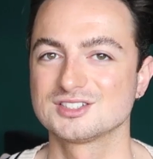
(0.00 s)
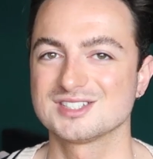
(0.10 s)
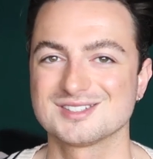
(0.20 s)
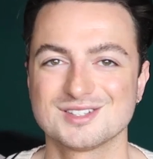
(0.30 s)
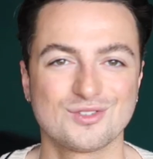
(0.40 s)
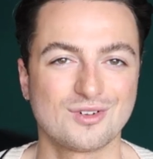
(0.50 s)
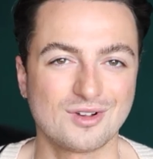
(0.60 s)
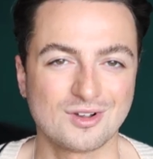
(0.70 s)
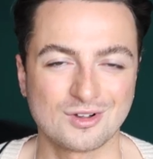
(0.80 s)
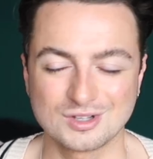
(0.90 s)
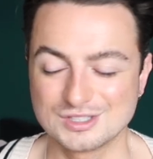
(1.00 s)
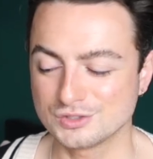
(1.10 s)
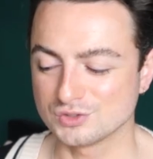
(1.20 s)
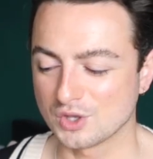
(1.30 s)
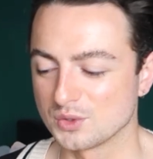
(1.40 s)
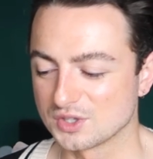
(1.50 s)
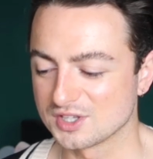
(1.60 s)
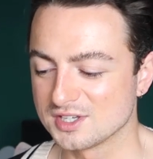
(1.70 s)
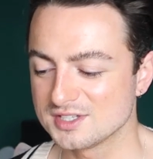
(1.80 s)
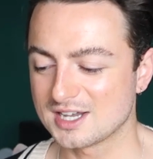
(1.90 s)
Just oh, so
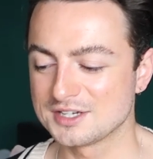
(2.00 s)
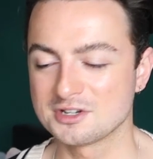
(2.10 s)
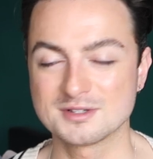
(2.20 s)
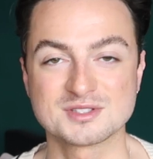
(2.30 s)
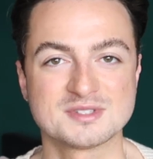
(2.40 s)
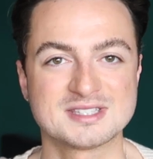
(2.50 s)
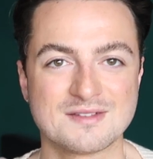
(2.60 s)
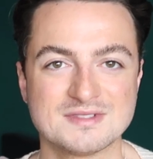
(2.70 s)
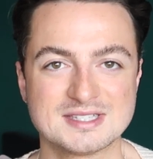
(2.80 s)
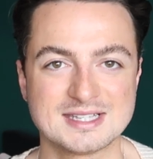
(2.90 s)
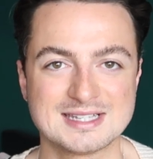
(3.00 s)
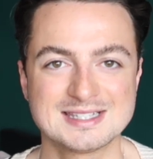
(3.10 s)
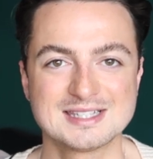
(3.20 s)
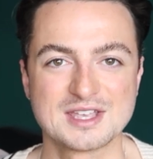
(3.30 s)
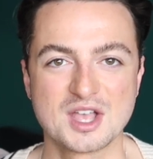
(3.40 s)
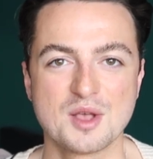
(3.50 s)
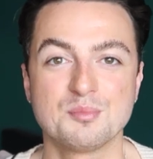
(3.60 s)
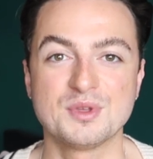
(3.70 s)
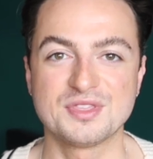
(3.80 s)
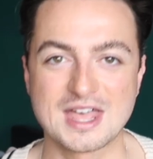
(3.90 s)
good. I know it's not 70s,
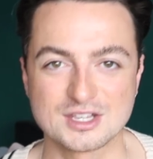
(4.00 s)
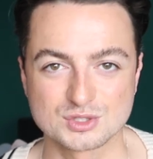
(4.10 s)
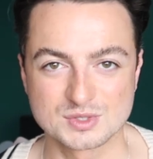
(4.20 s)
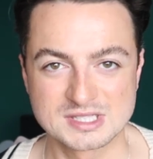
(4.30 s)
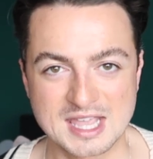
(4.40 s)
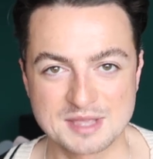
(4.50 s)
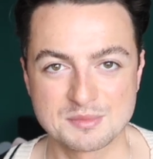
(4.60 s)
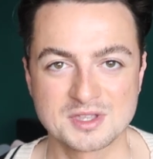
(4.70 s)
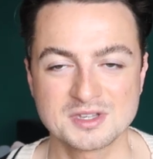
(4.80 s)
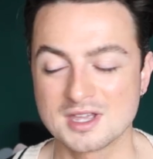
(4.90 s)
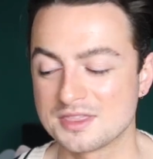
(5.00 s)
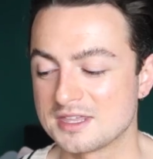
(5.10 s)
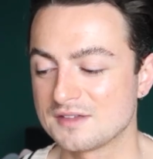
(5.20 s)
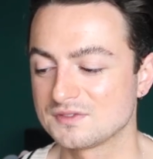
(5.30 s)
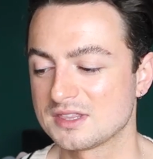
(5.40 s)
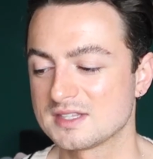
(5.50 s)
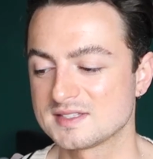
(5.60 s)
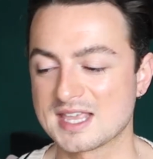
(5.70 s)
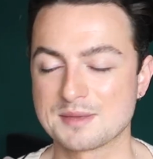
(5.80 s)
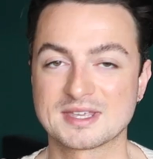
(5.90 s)
but there's your statement. And then they've done the
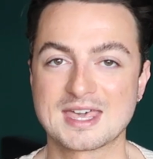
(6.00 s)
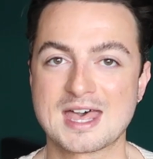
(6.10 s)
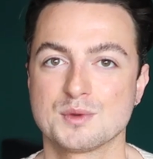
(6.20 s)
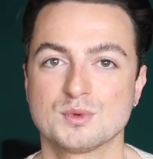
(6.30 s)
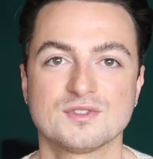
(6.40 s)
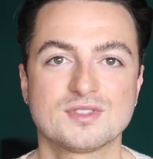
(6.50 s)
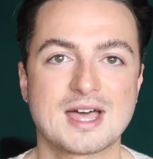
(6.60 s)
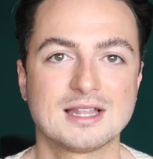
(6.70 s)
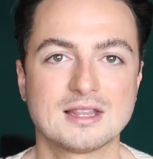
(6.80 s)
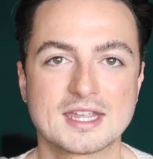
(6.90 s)
same again with that